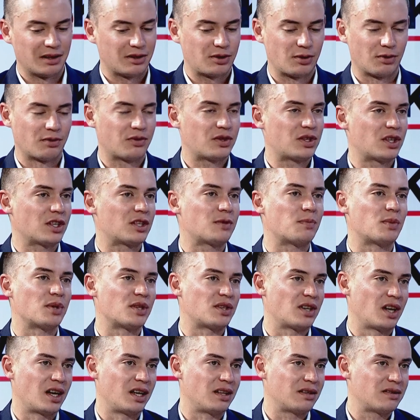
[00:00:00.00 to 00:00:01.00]
sort of
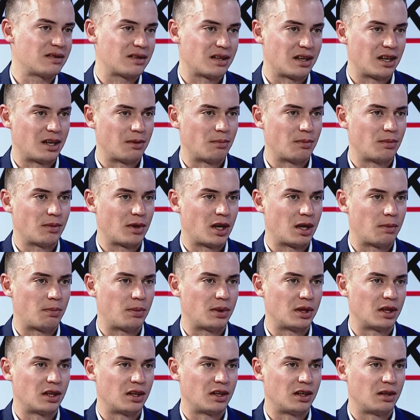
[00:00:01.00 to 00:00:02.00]
6% up
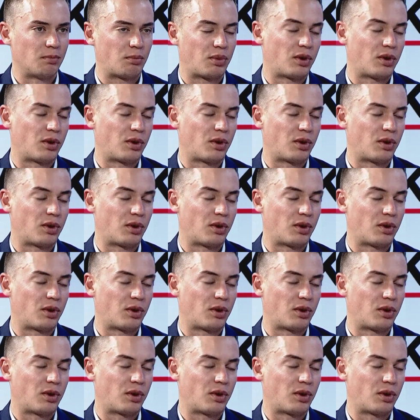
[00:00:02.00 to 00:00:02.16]
in the